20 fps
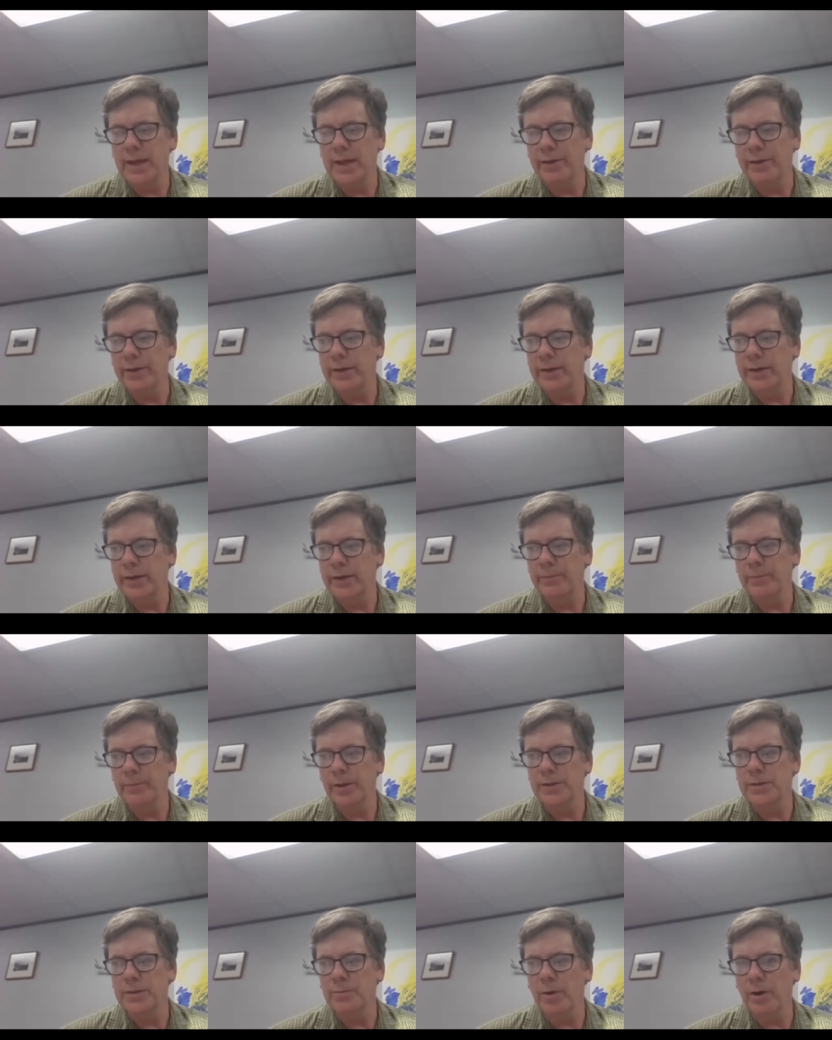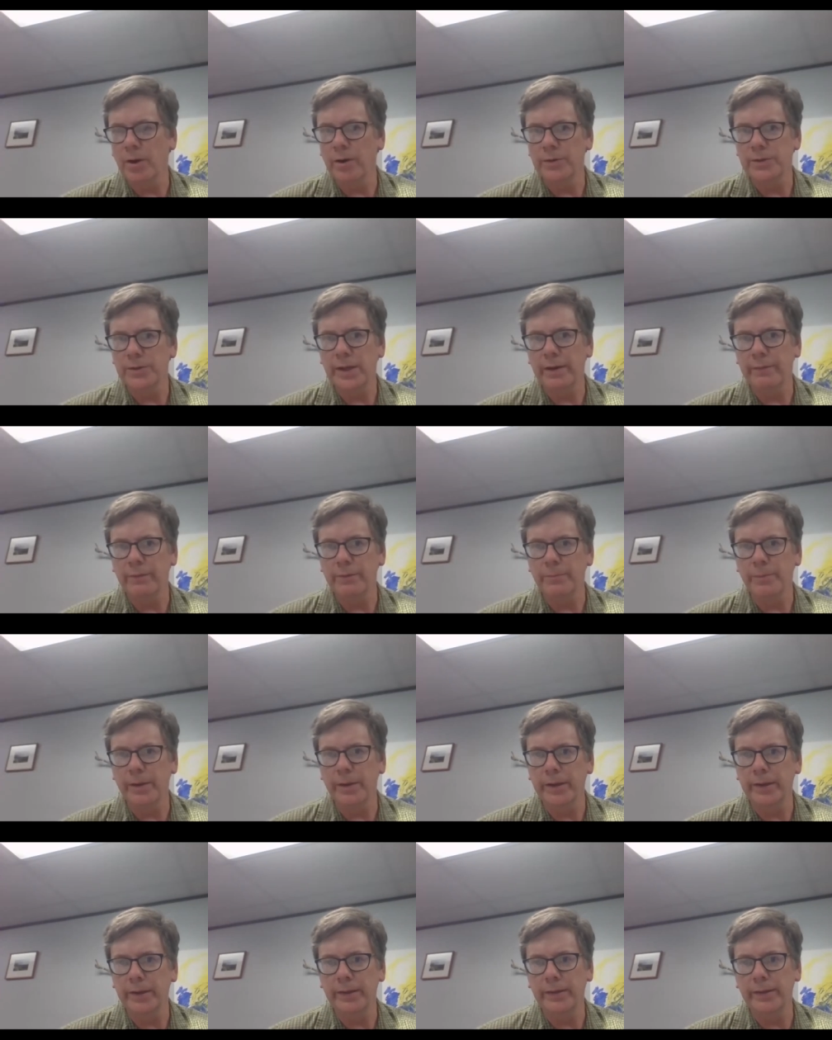out in an email tomorrow to
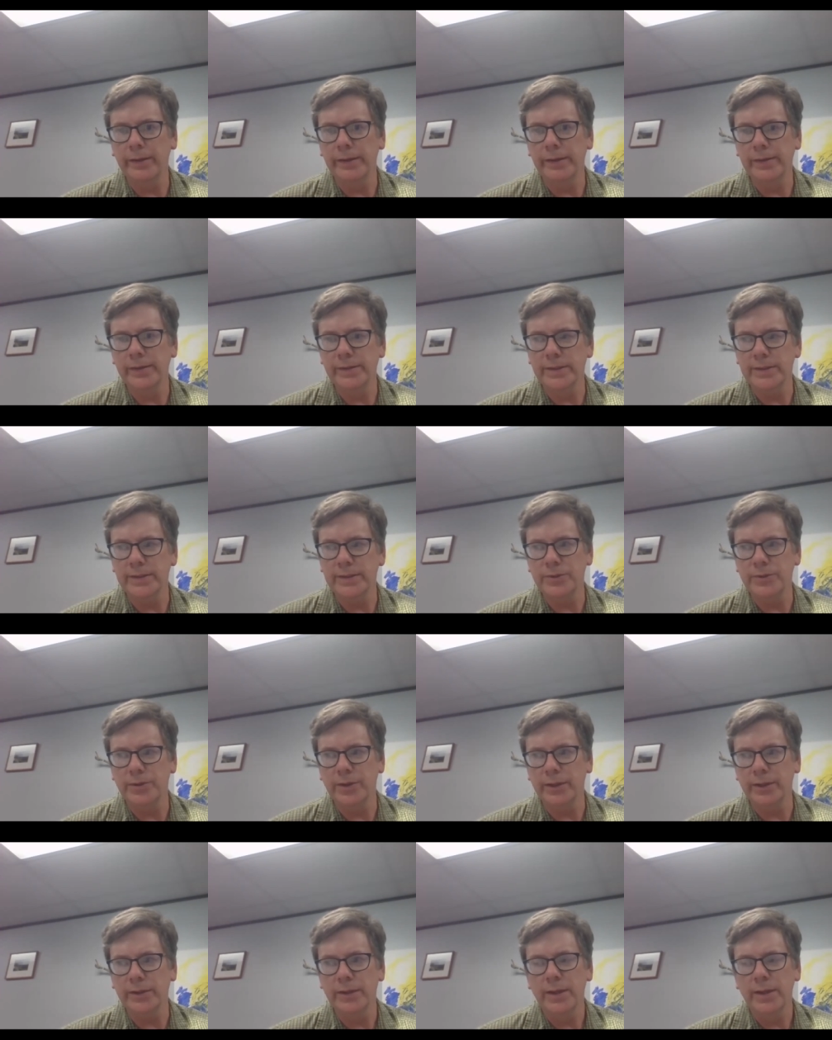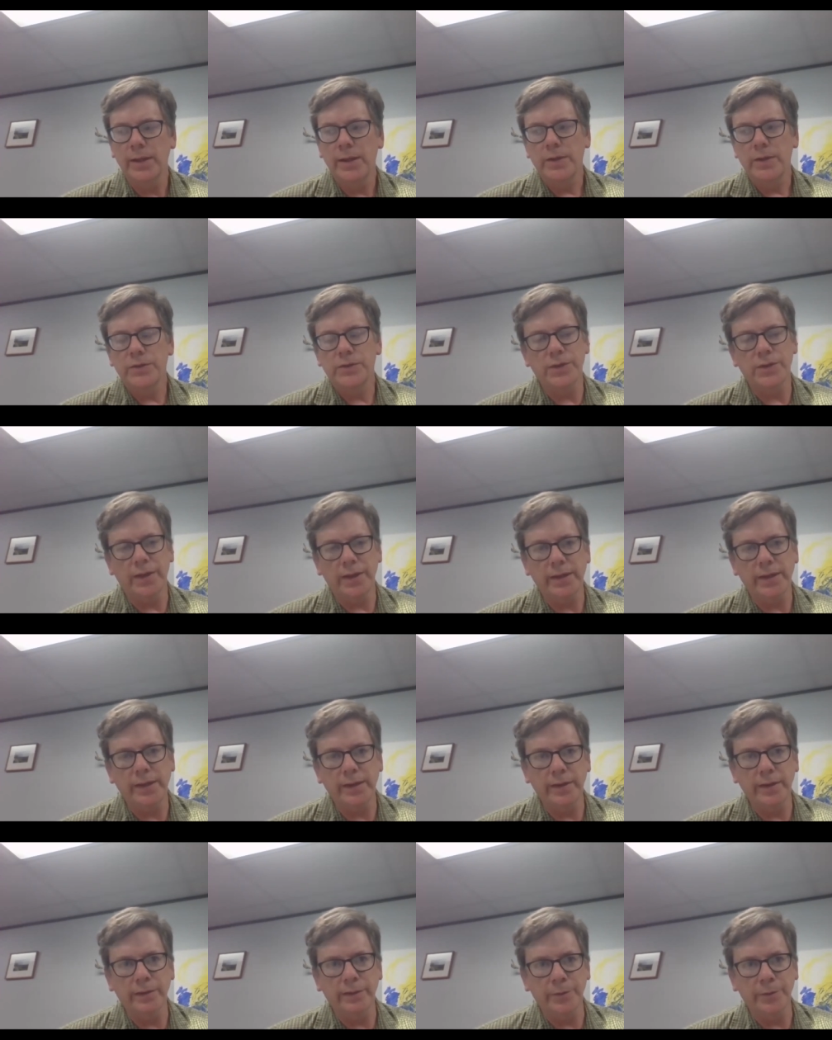everybody in the district so they can
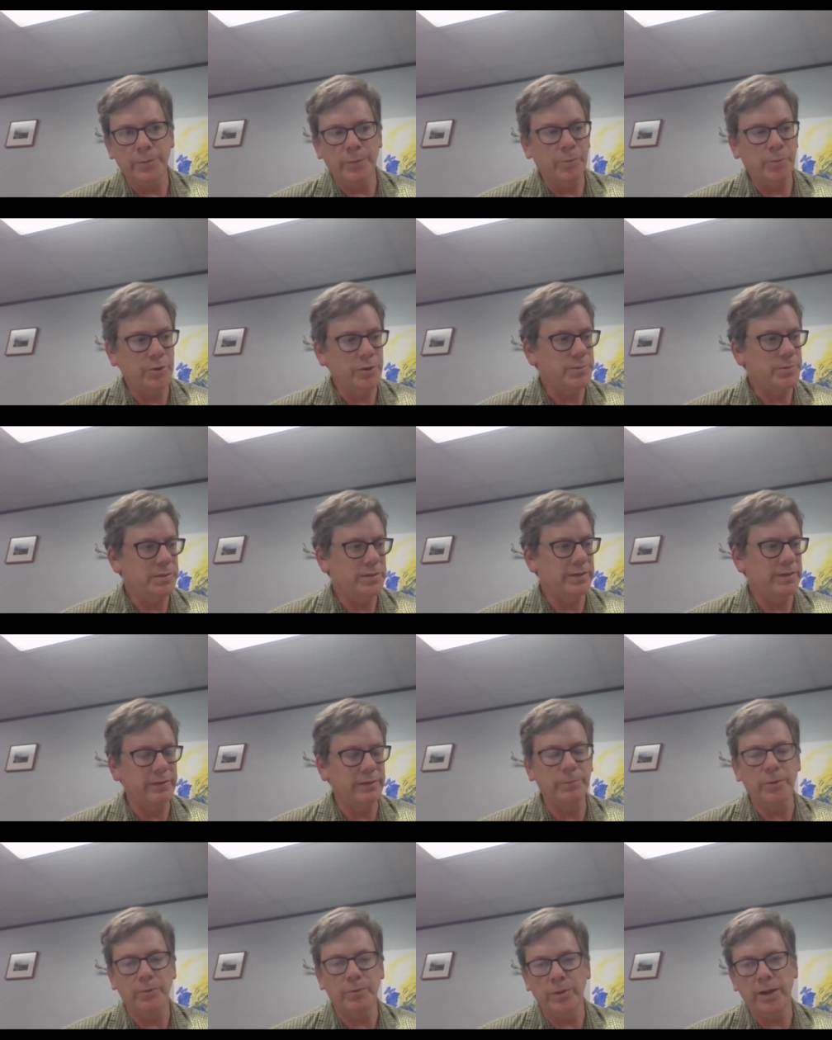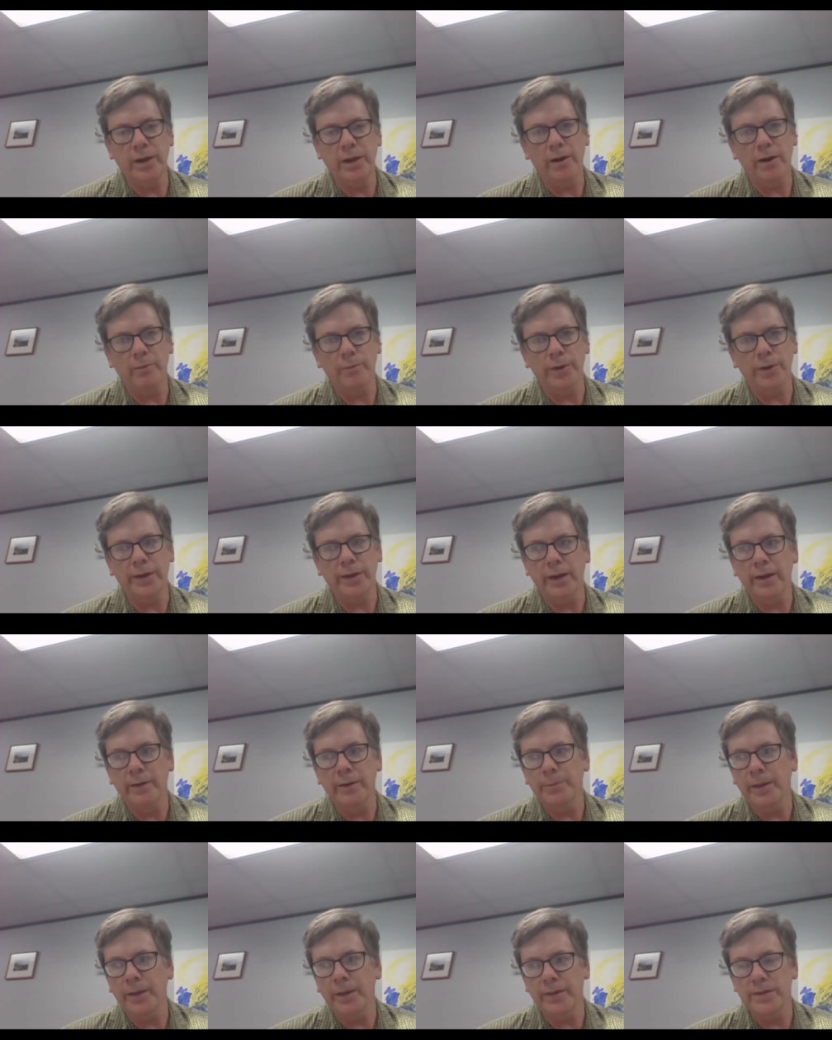get a little bit more specific. But we are working on a
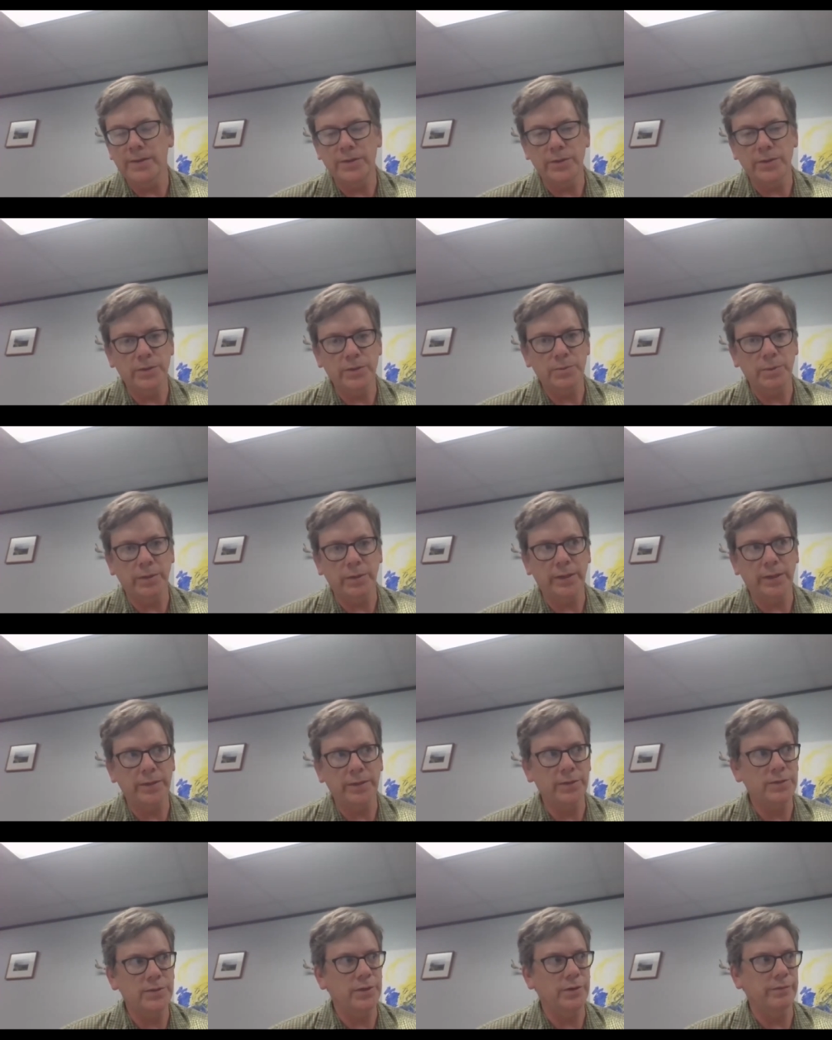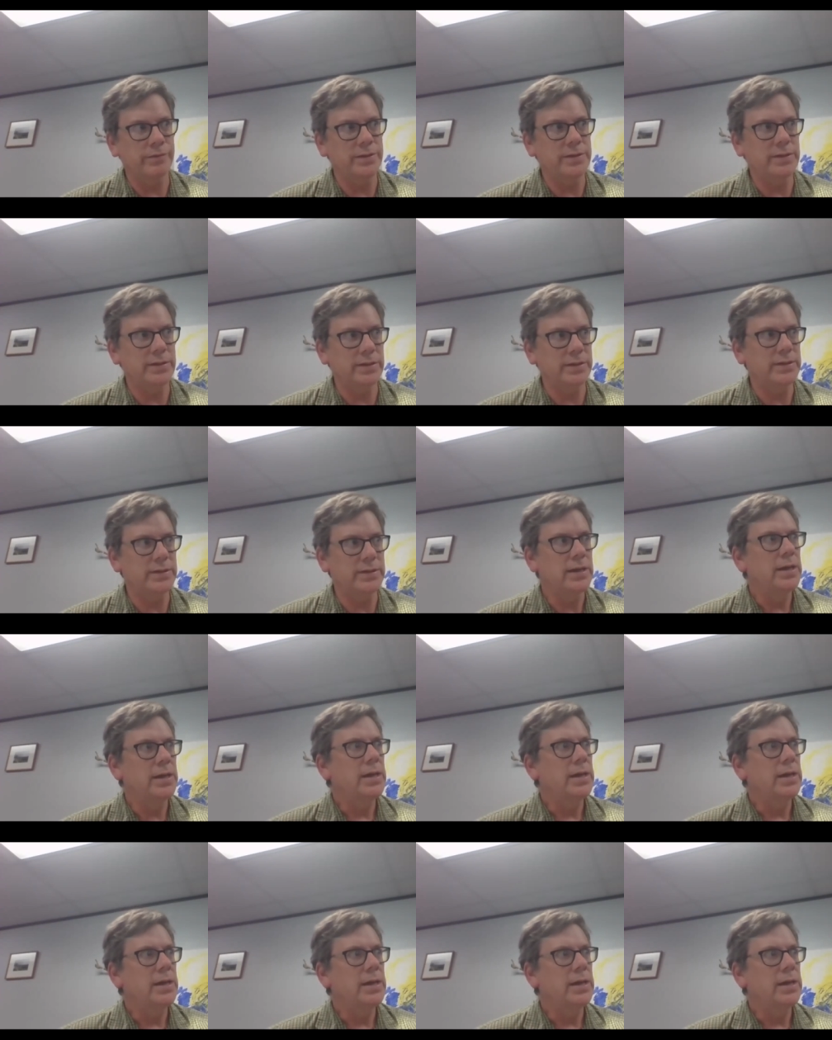plan that students would get the services.